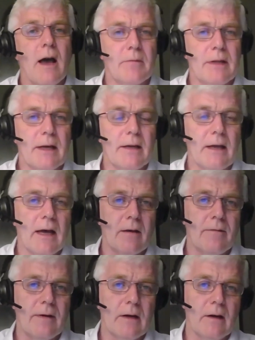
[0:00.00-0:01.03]
We then
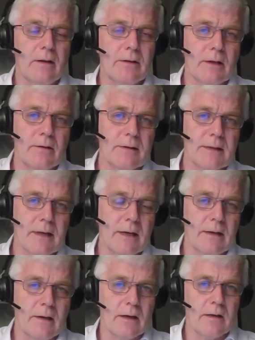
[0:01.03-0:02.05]
have on the other
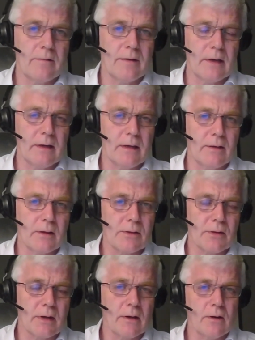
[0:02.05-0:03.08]
side a lot of
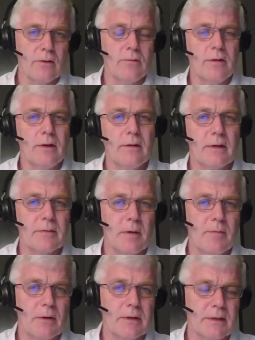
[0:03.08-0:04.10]
industrial load that
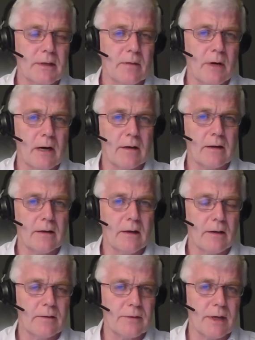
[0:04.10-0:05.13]
we put into the market, a
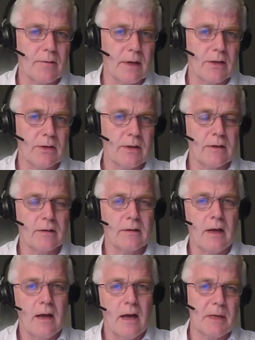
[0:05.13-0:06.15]
lot of generation,
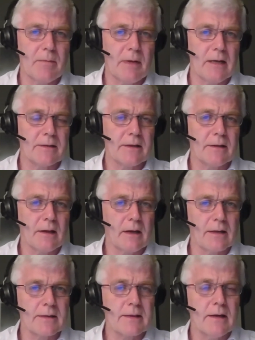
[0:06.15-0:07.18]
HP plants and the
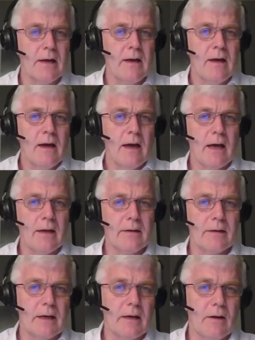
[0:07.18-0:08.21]
likes,
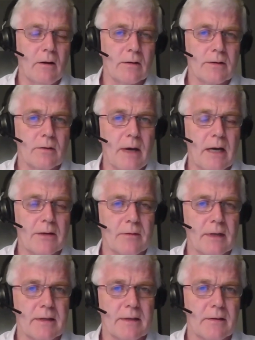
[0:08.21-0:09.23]
and also
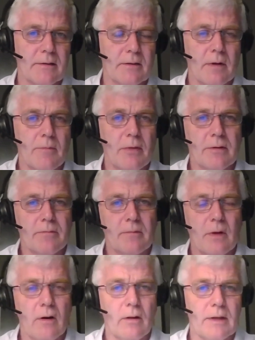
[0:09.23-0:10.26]
batteries. So we put
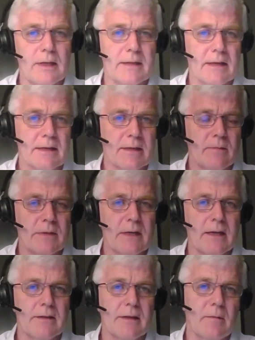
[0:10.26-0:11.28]
all these systems
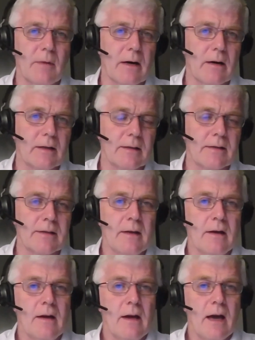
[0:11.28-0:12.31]
into the markets,
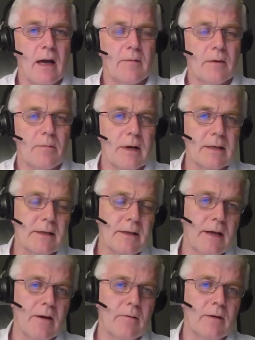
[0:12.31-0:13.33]
and we're present
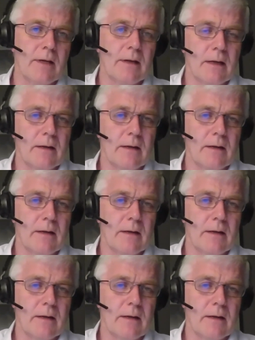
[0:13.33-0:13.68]
now in